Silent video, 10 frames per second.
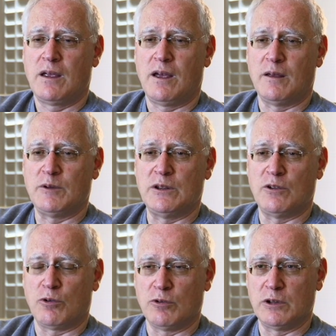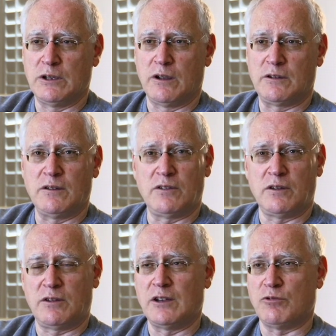in the early
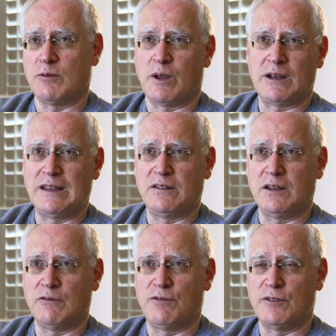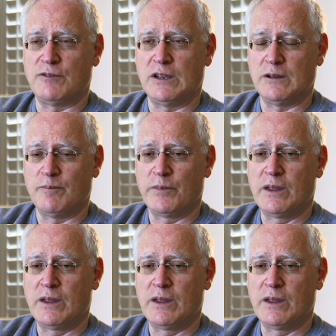19th century, about 1815.